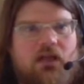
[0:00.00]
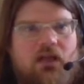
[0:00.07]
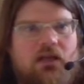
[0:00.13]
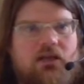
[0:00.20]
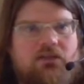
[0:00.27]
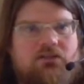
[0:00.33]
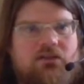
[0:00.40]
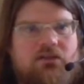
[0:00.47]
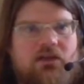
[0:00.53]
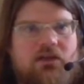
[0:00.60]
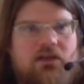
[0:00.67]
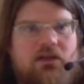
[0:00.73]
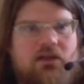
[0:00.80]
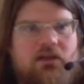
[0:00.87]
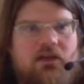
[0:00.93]

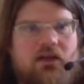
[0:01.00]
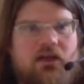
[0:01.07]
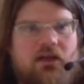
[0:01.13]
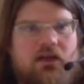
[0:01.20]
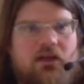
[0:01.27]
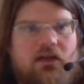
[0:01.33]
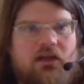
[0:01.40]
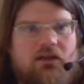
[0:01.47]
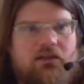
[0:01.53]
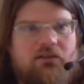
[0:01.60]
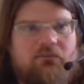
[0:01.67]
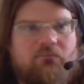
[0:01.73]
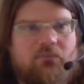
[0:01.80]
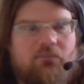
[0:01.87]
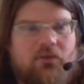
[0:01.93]
so
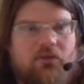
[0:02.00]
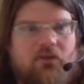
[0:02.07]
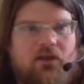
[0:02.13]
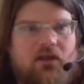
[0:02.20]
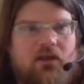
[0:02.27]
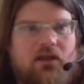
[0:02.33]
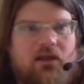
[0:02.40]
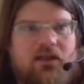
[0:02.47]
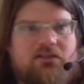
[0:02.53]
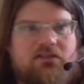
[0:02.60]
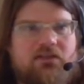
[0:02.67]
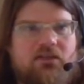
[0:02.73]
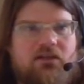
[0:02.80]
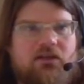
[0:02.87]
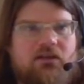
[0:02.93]
I guess
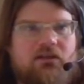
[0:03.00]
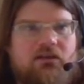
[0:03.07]
the